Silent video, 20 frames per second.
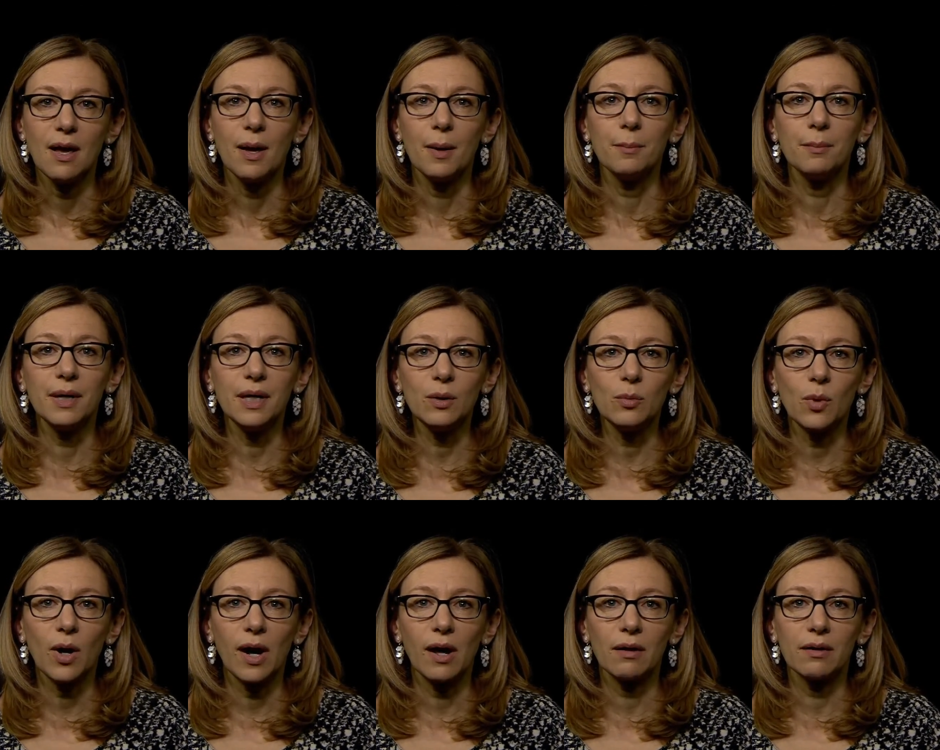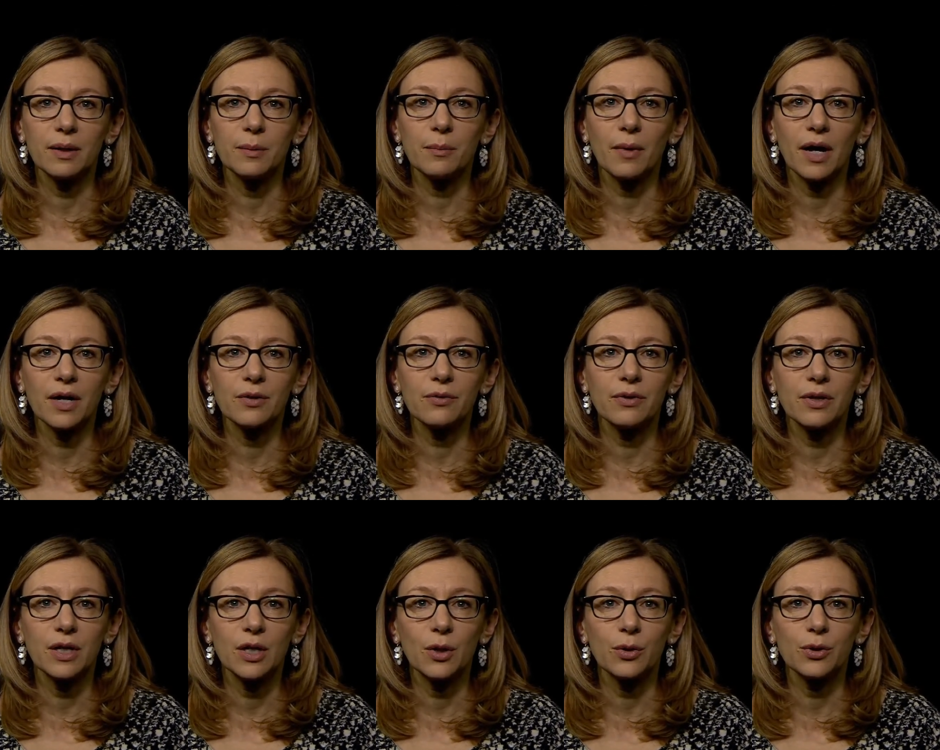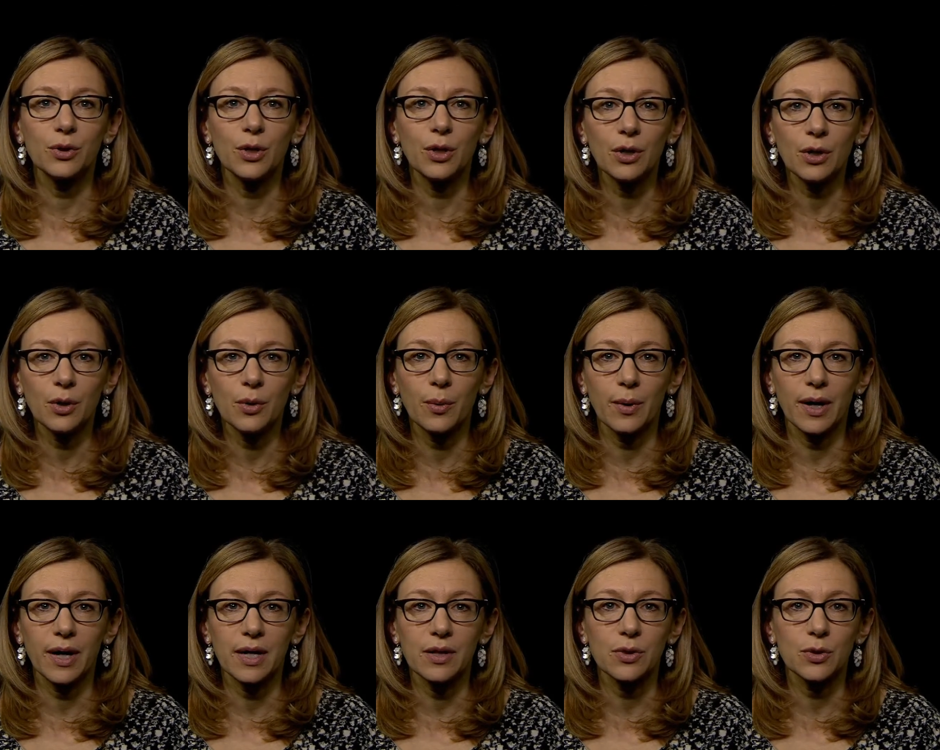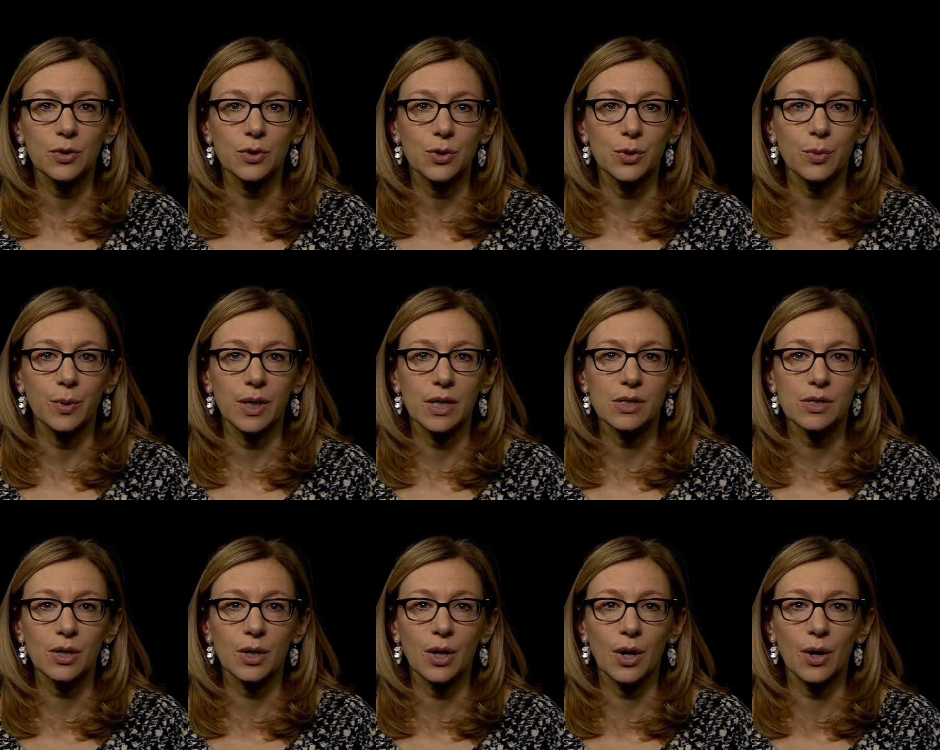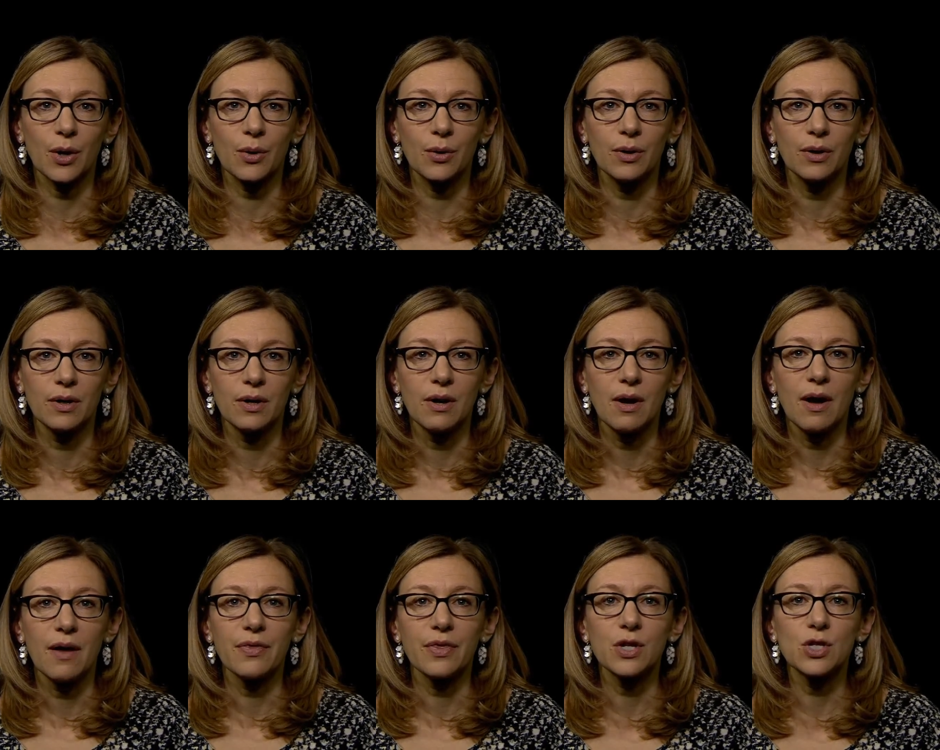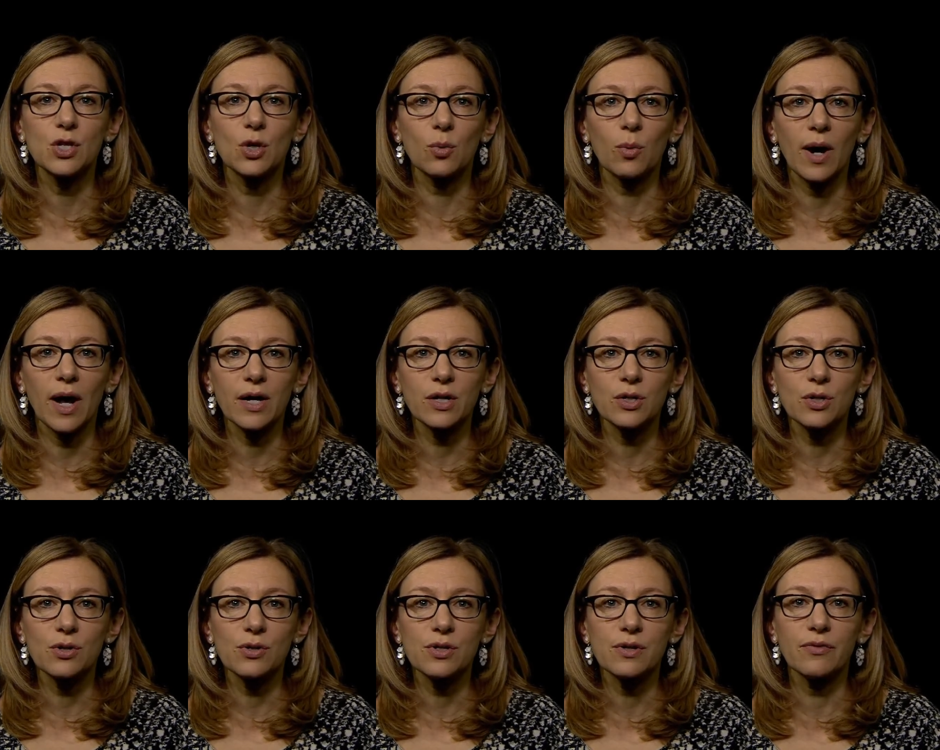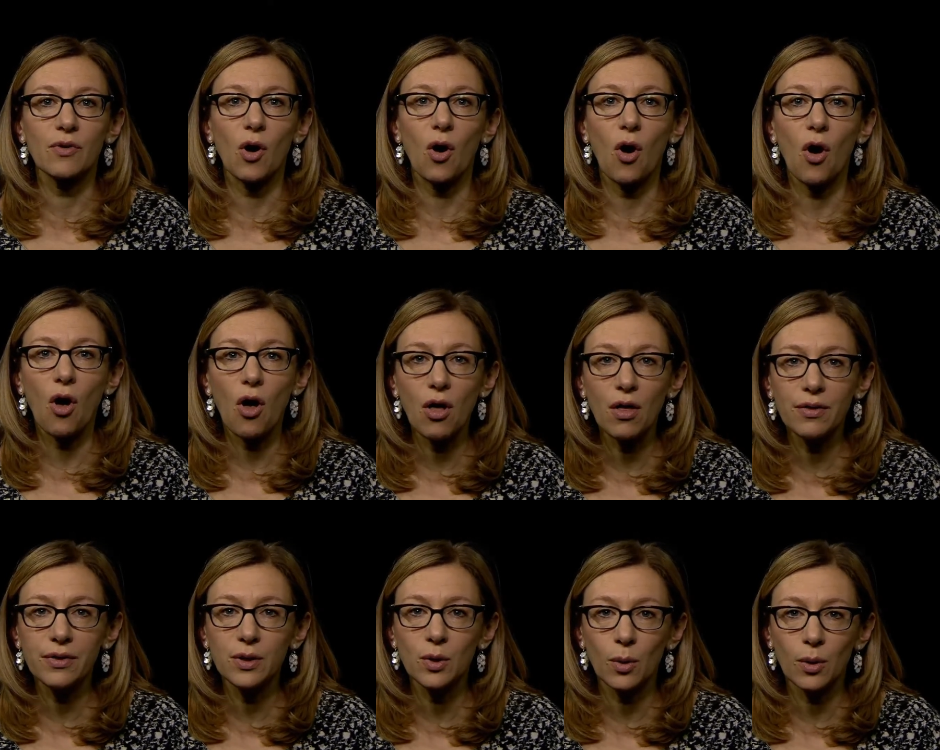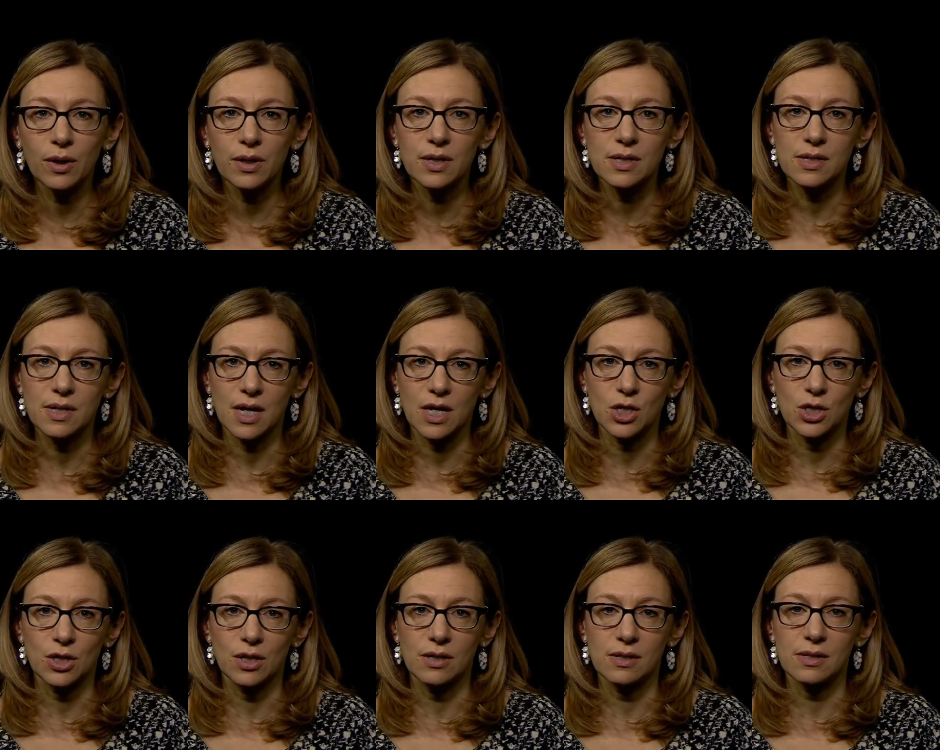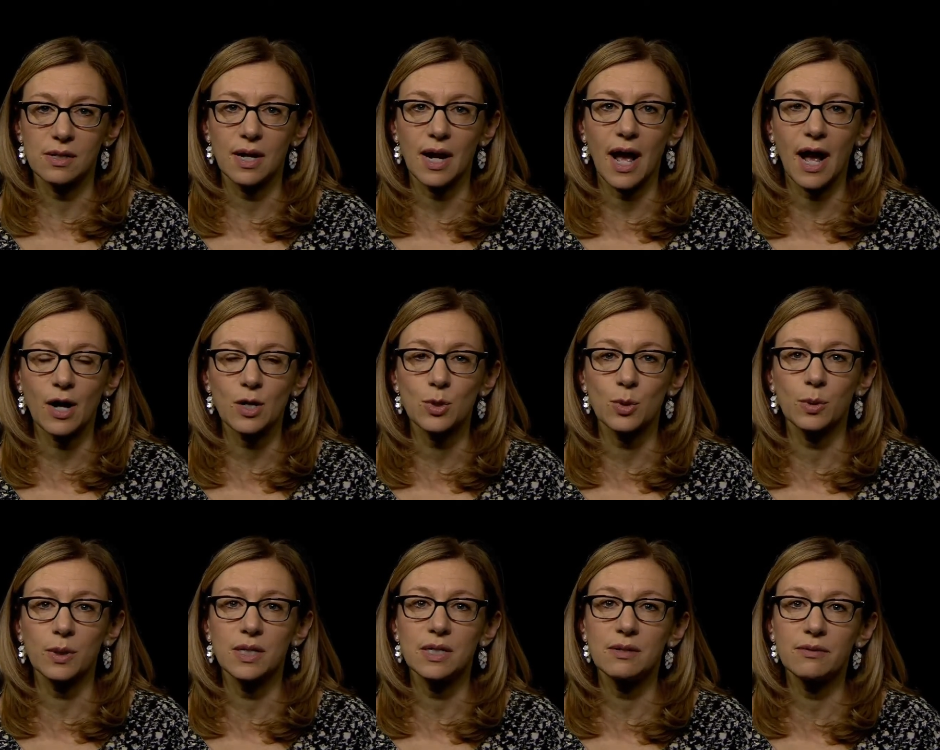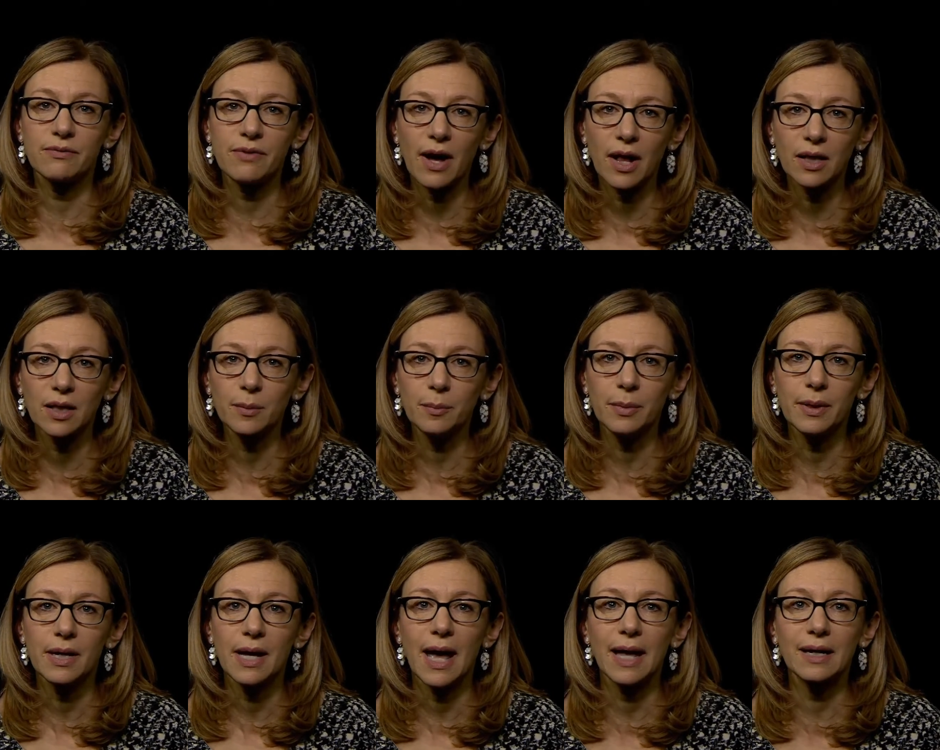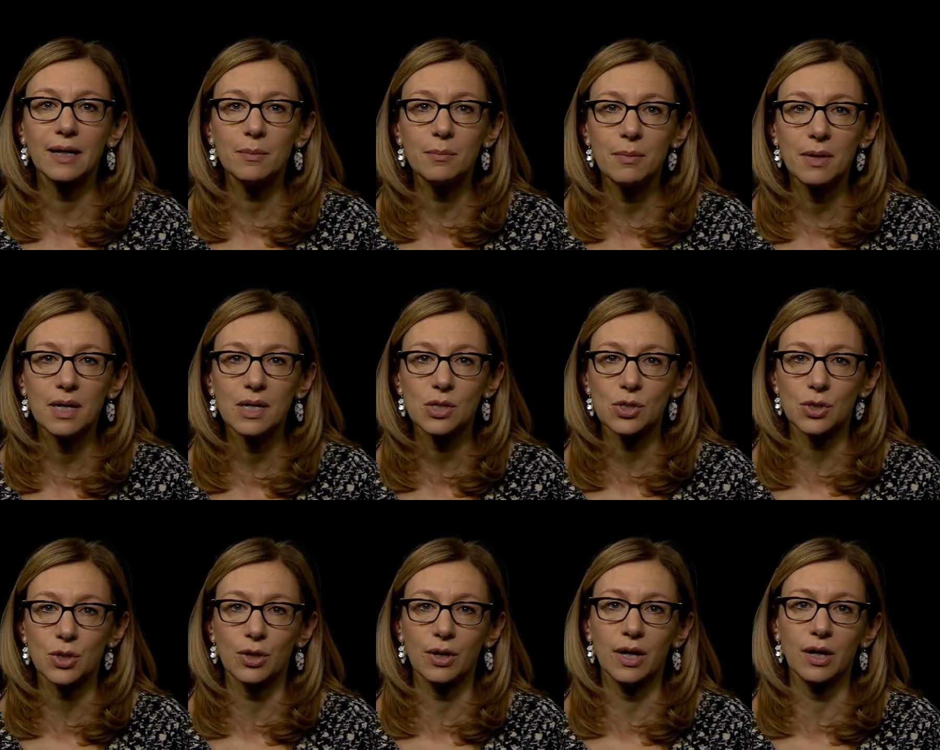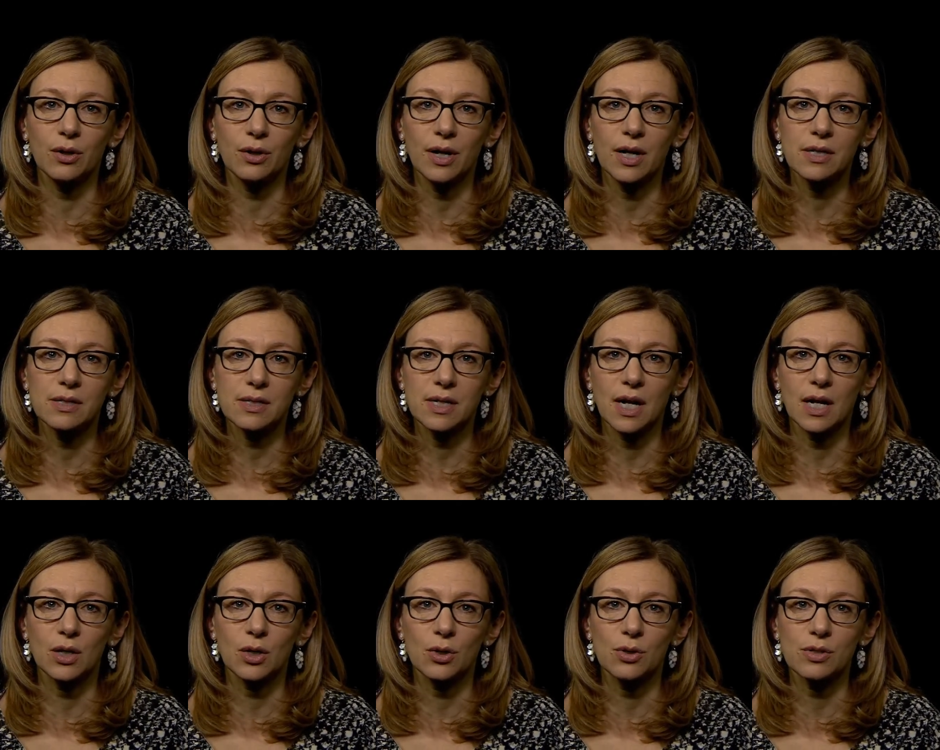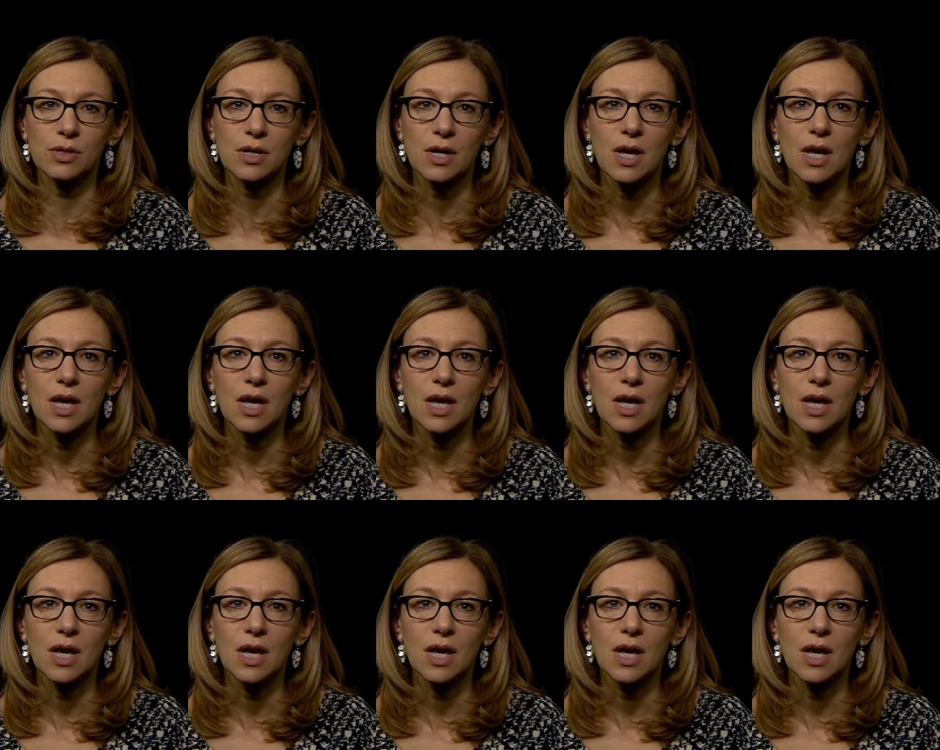Meanwhile, in Montevideo, Uruguay, 2 weeks ago, the directors of all the organizations that actually develop and administer internet standards